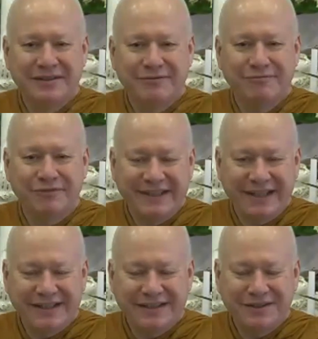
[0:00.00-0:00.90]

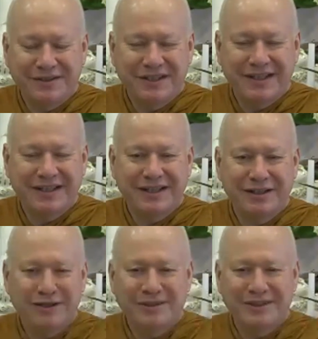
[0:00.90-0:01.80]
related to their
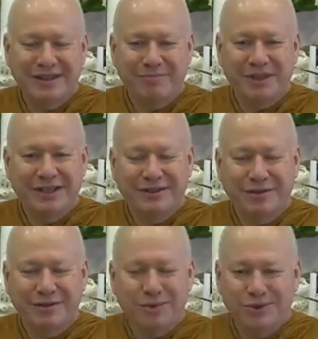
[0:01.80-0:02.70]
karma, abide
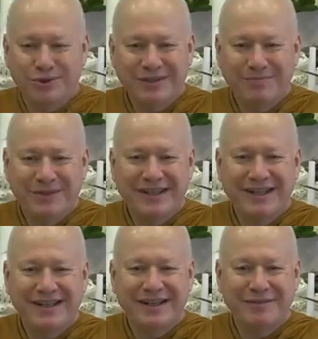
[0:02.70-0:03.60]
supported by
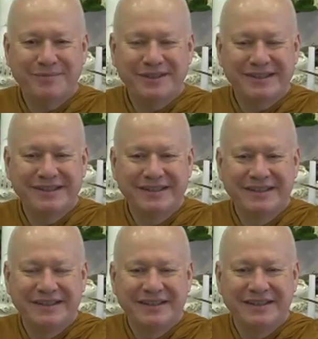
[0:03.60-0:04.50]
their karma.
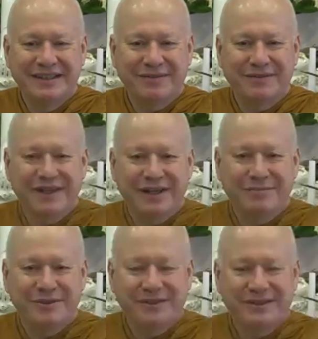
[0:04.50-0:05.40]
They have
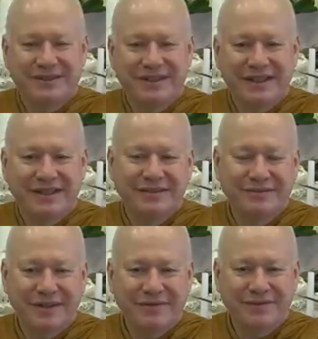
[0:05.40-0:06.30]
karma as their
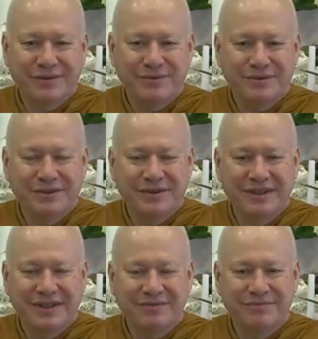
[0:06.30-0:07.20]
refuge,
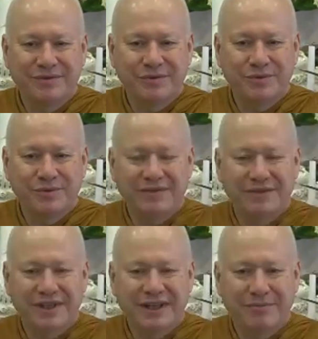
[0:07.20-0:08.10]
and
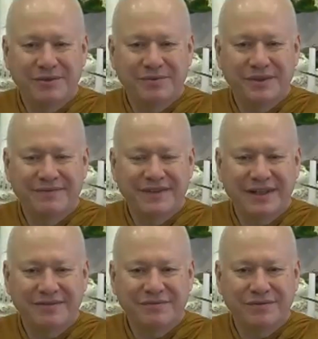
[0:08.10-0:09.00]
whatever karma we have
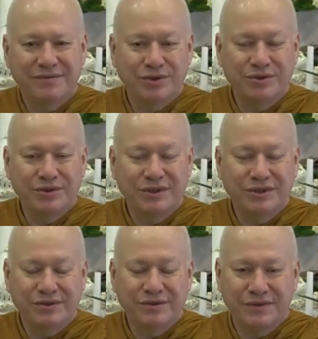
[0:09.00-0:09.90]
done for good
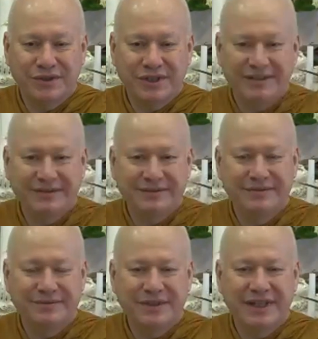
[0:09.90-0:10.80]
or for ill,
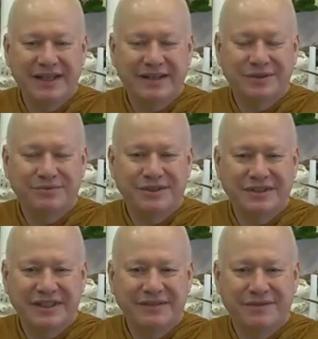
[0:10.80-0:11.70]
we have to
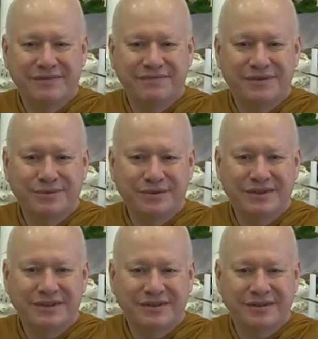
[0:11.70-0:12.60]
receive the
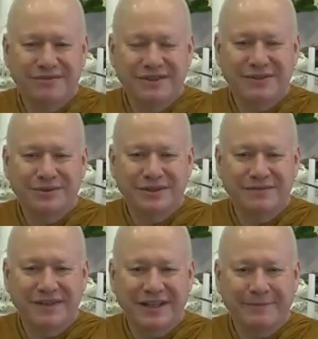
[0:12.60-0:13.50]
fruits, the results
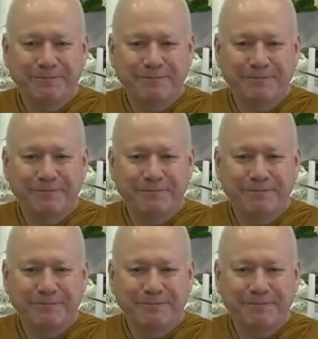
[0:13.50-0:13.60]
of that.